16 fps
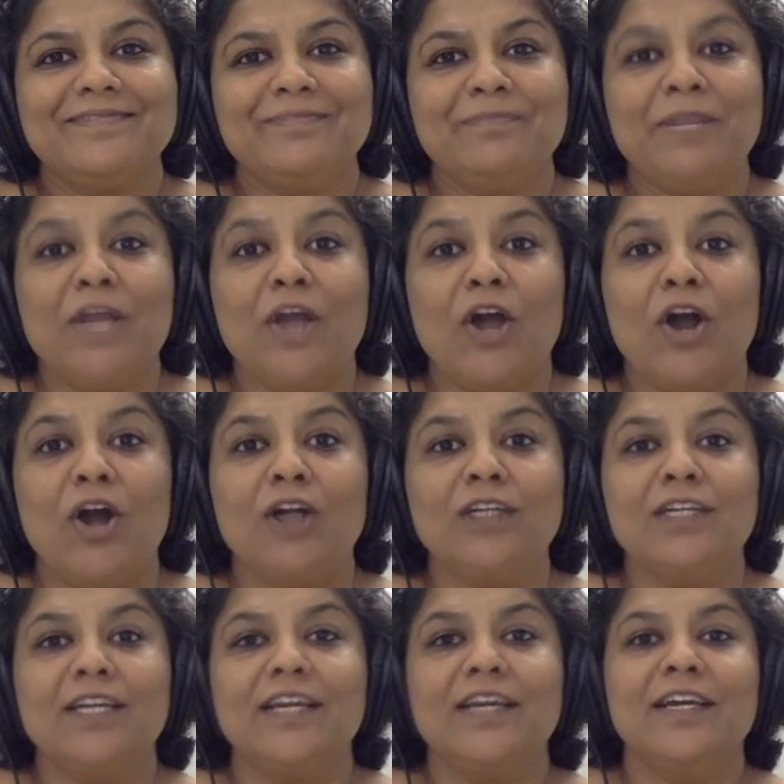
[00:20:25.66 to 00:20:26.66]

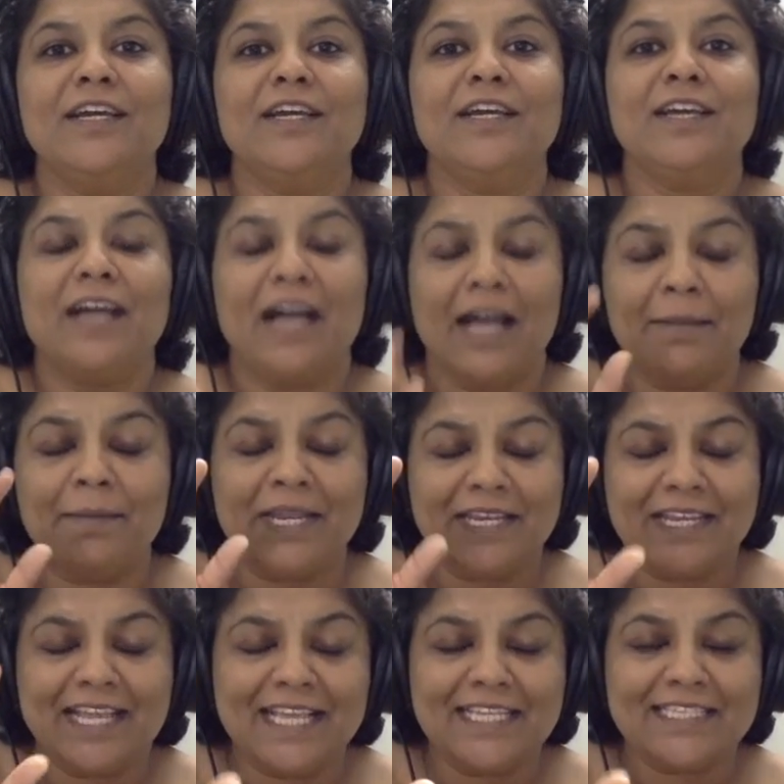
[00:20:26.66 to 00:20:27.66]
belonged, I
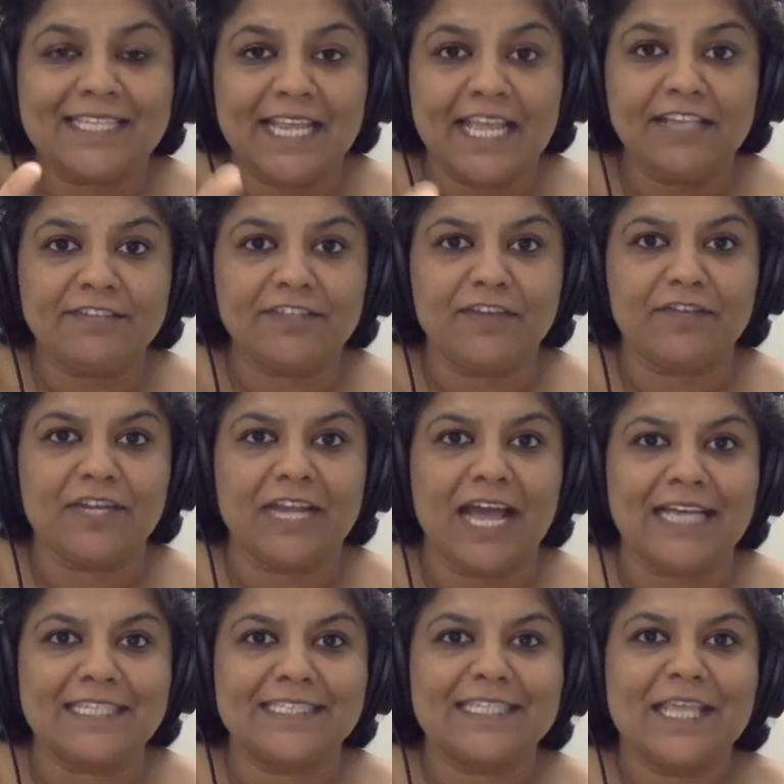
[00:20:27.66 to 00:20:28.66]
mean, his Leaves of
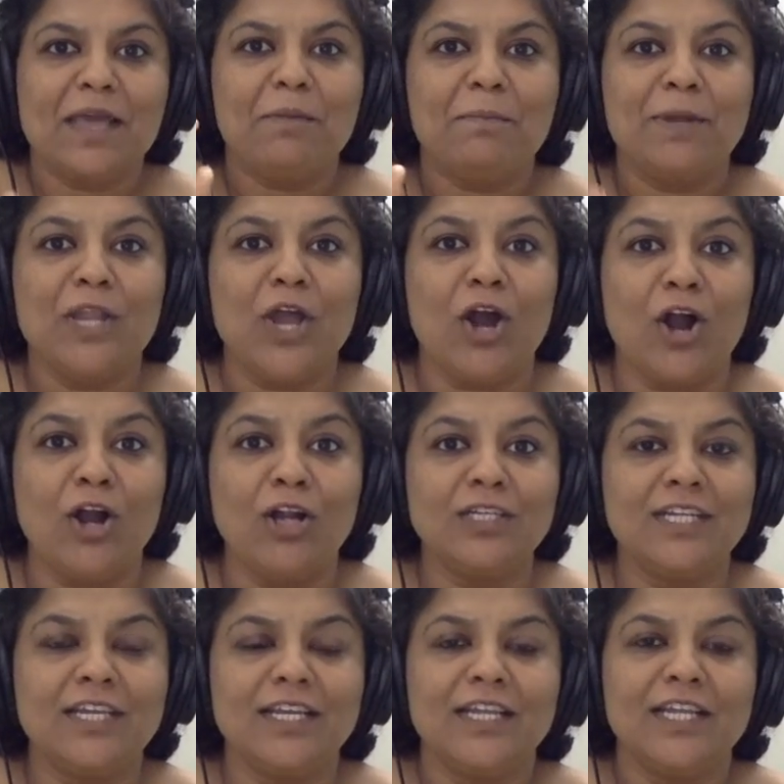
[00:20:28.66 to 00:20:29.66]
Grass
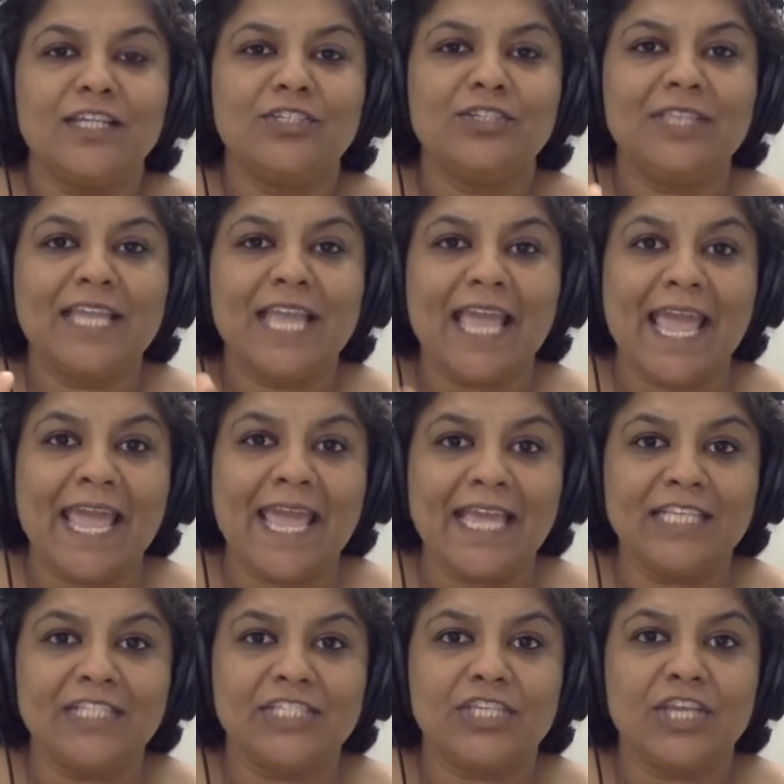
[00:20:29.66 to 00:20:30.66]
belonged to the
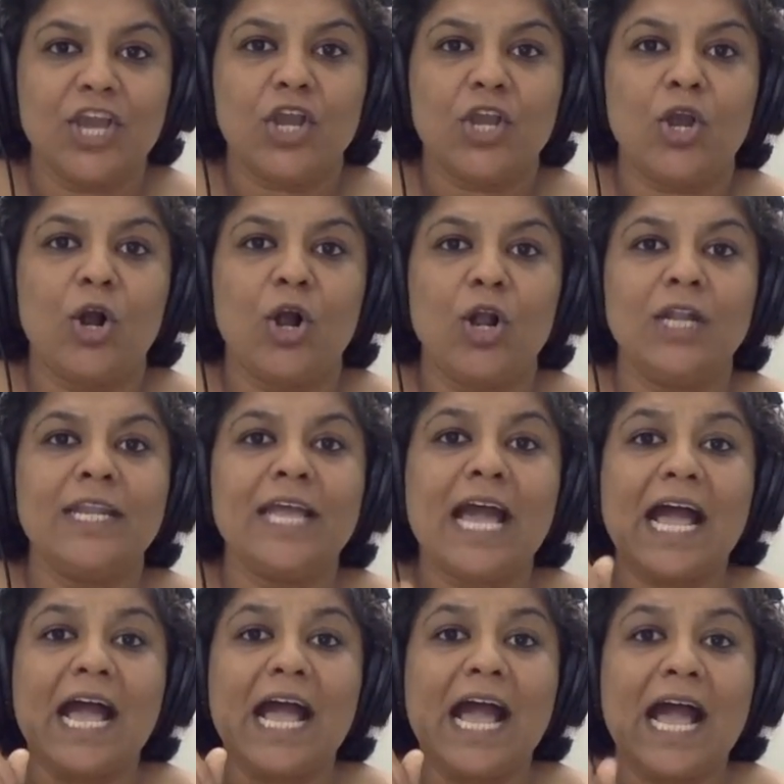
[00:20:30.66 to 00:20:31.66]
age called
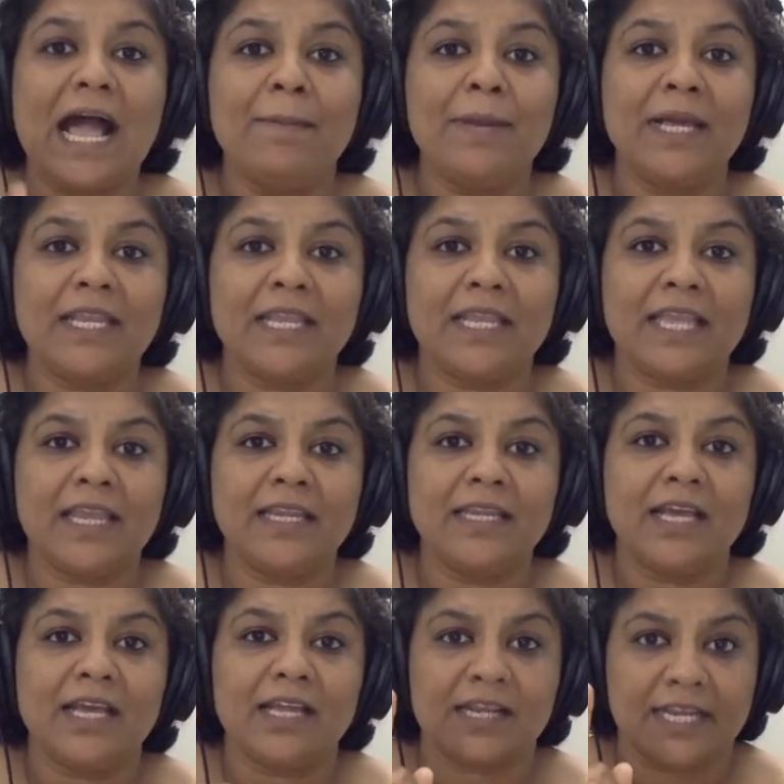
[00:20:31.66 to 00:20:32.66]
American
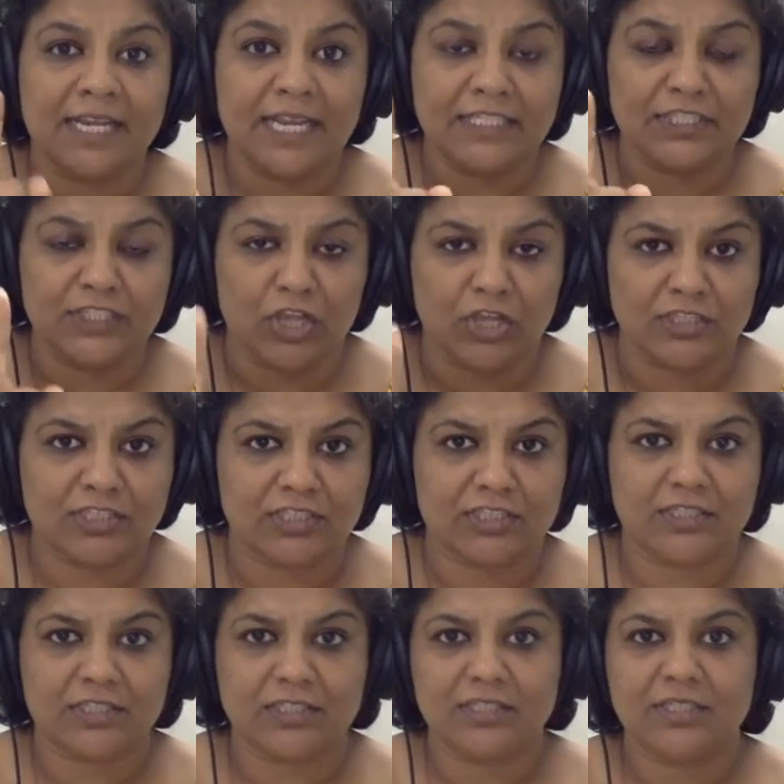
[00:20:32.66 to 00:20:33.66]

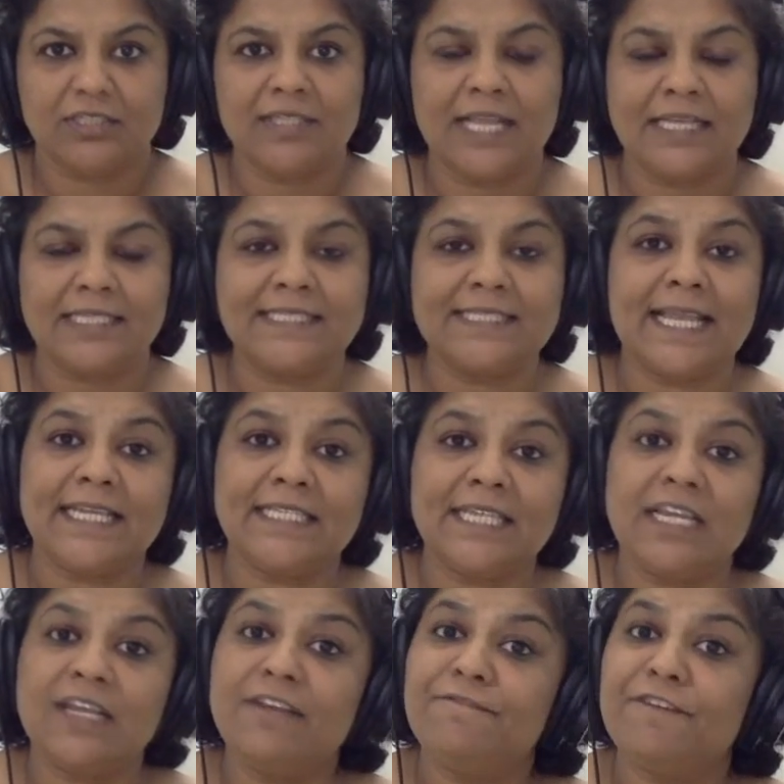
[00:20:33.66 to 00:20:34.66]
Renaissance. That is
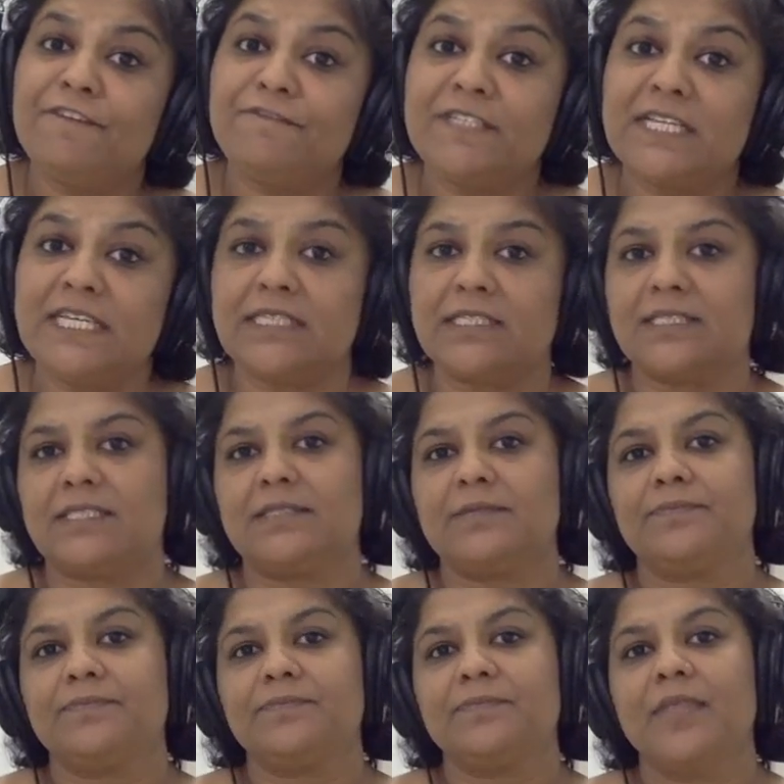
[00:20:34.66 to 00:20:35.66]
1850s.
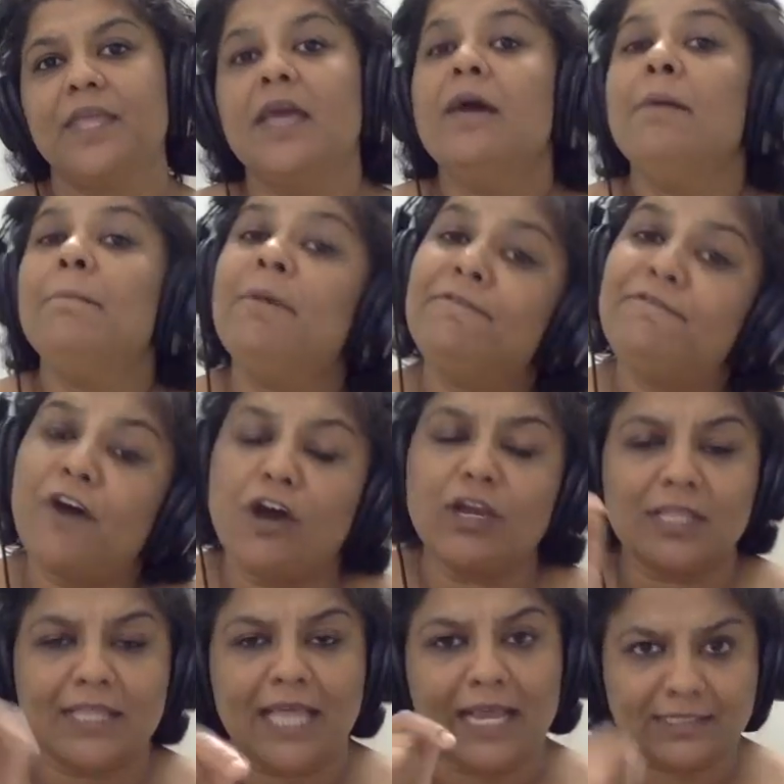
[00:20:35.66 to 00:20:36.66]

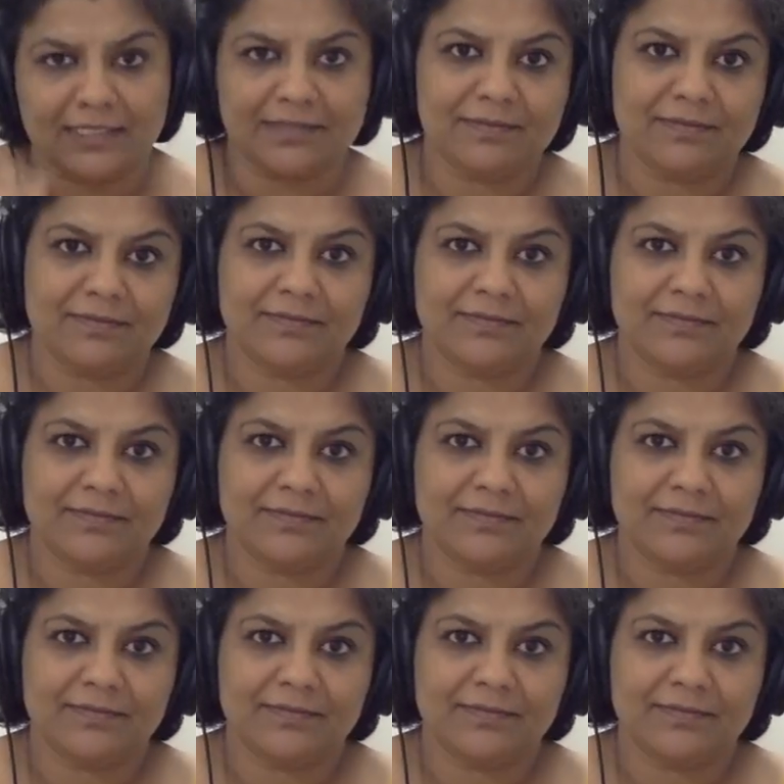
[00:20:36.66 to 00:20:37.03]
Before that,